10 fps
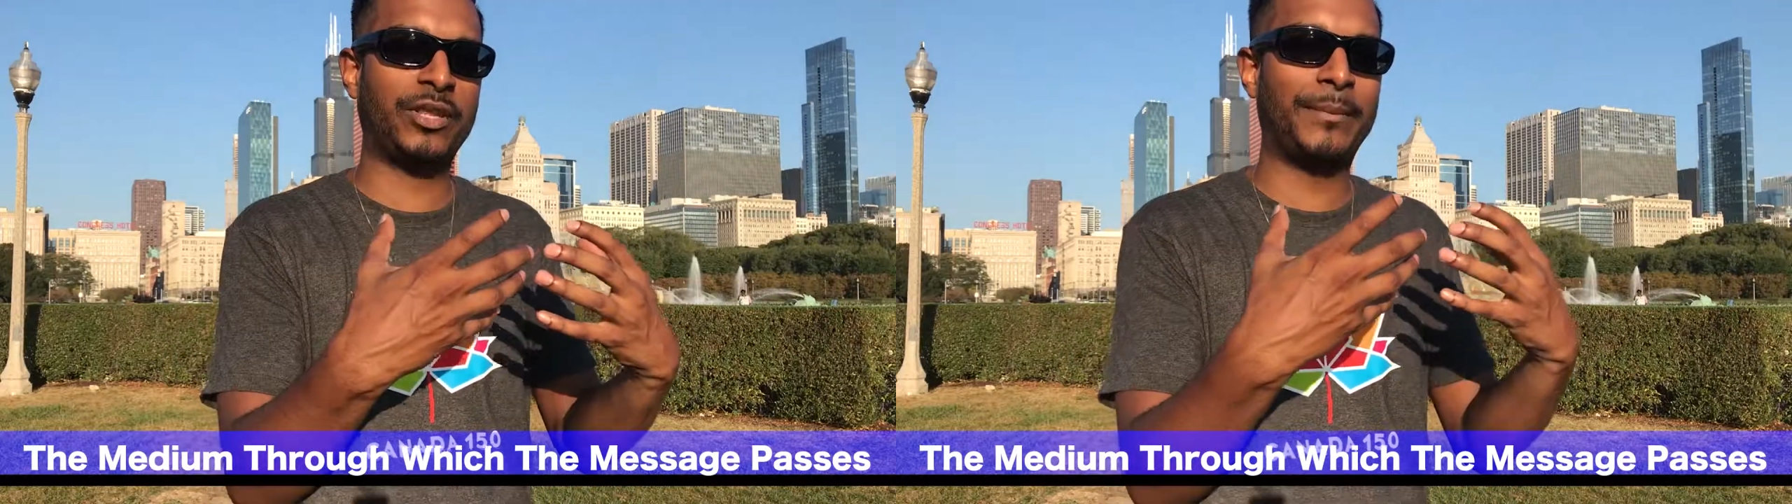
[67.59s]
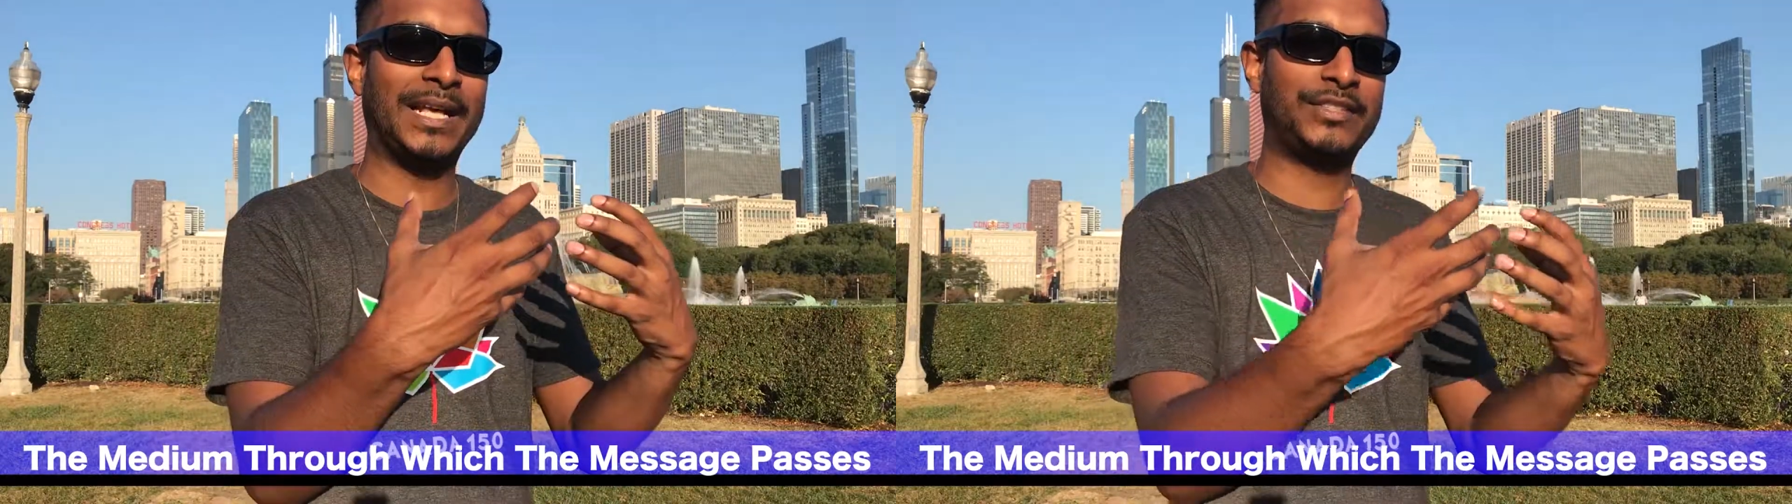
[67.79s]

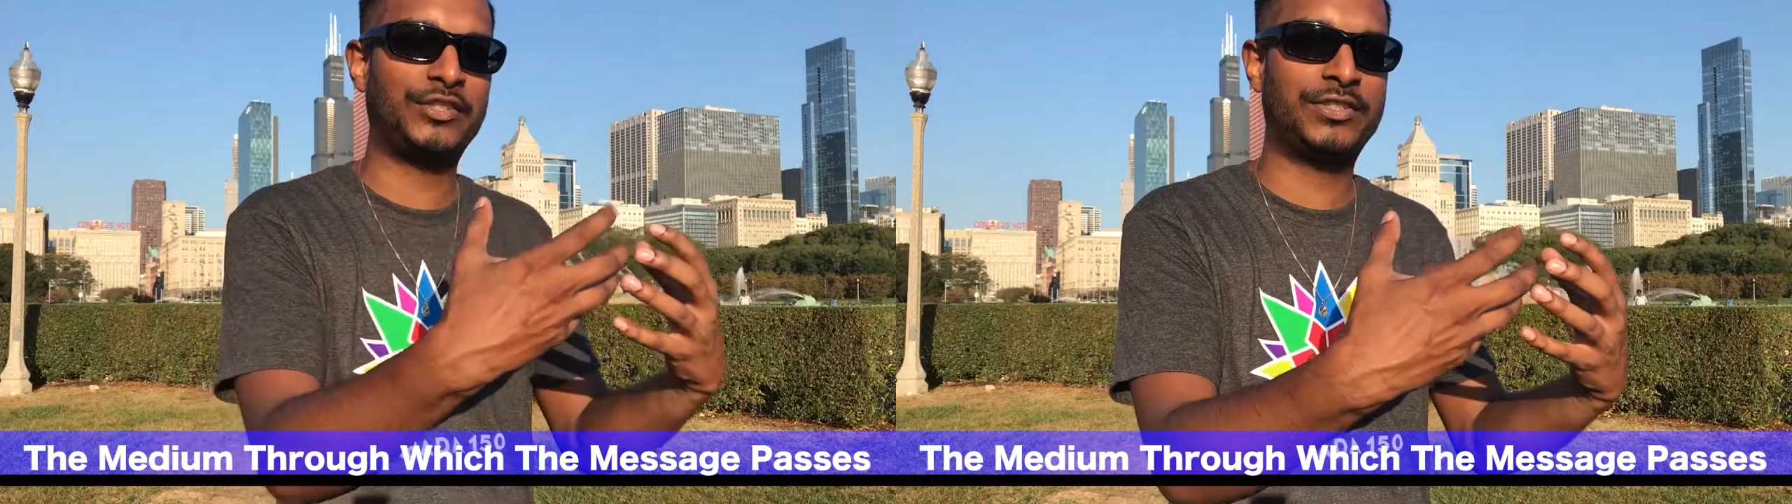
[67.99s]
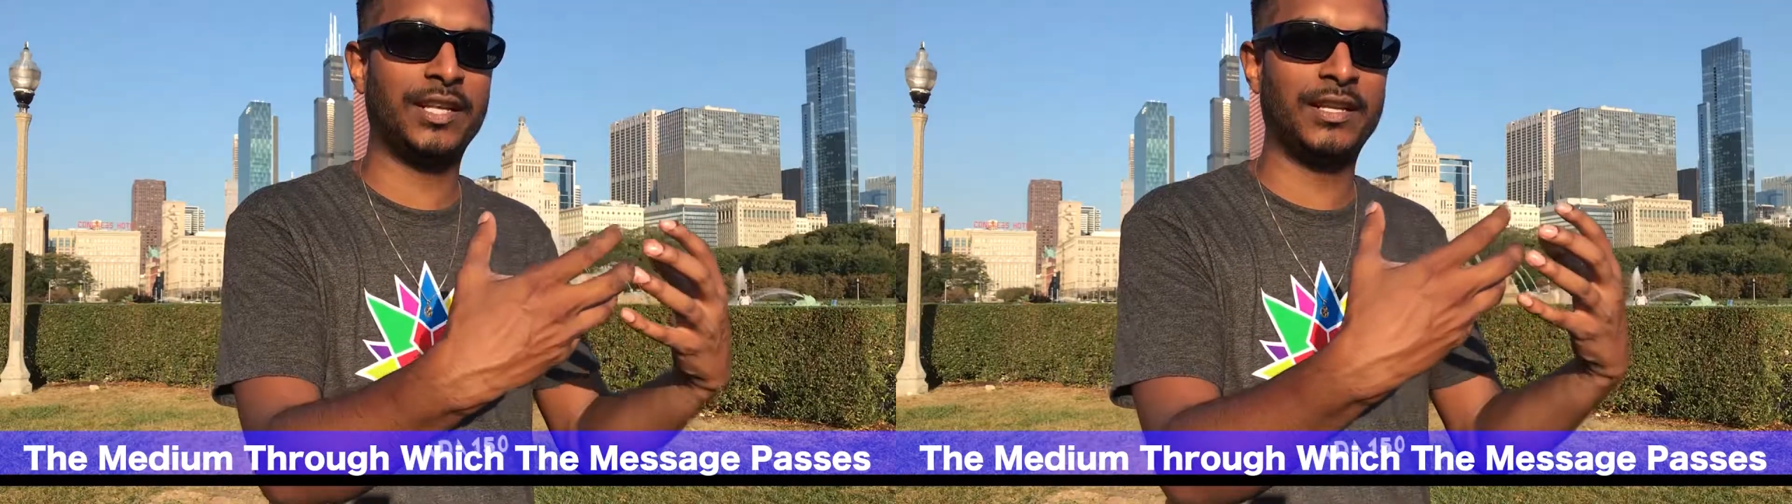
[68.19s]
the
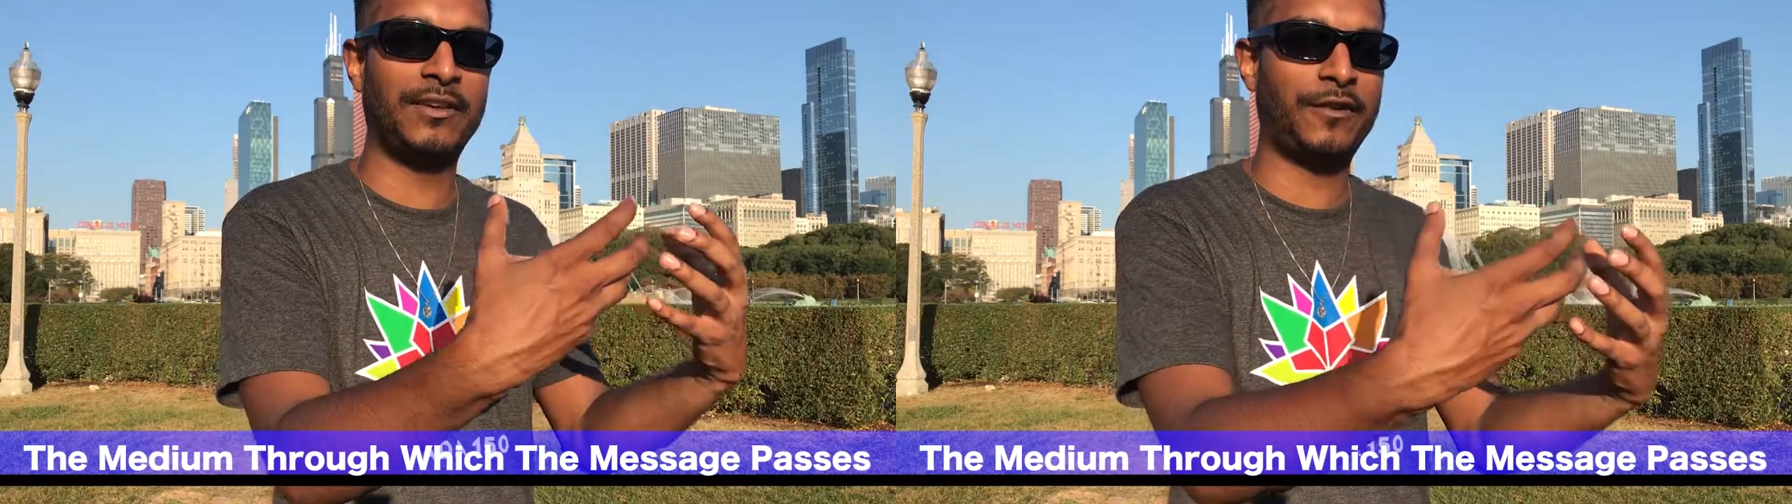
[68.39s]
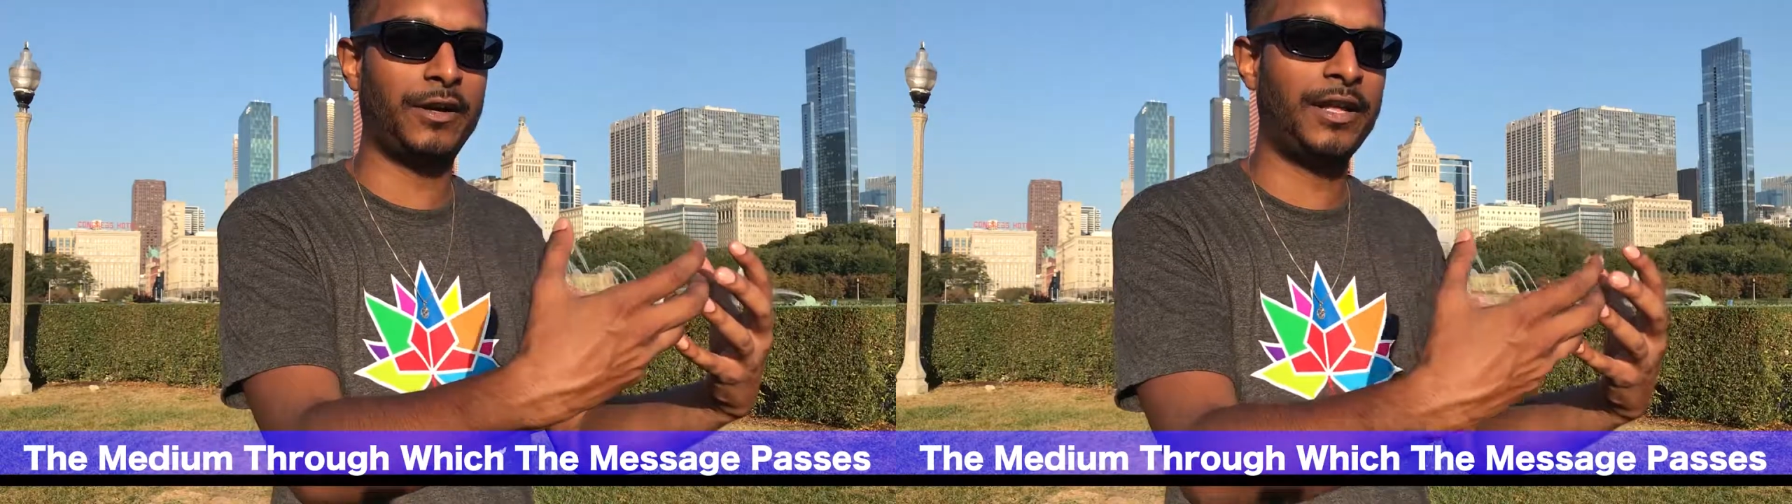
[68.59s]
message is
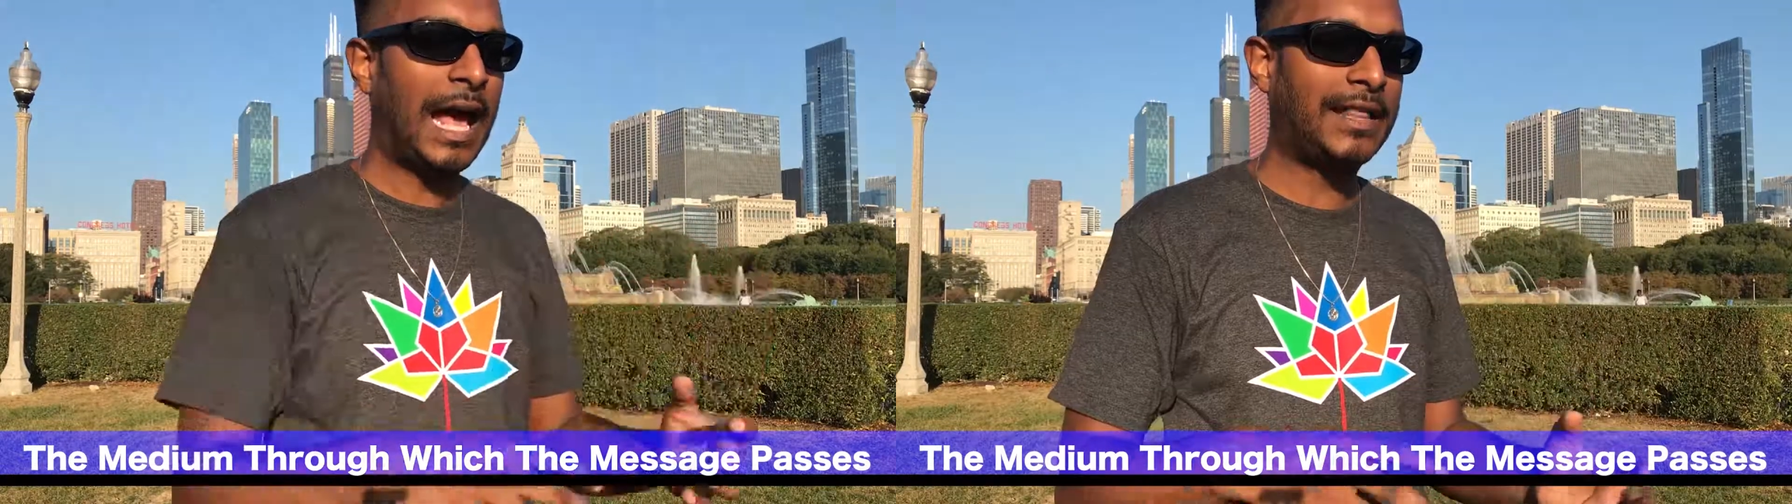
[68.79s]
delivered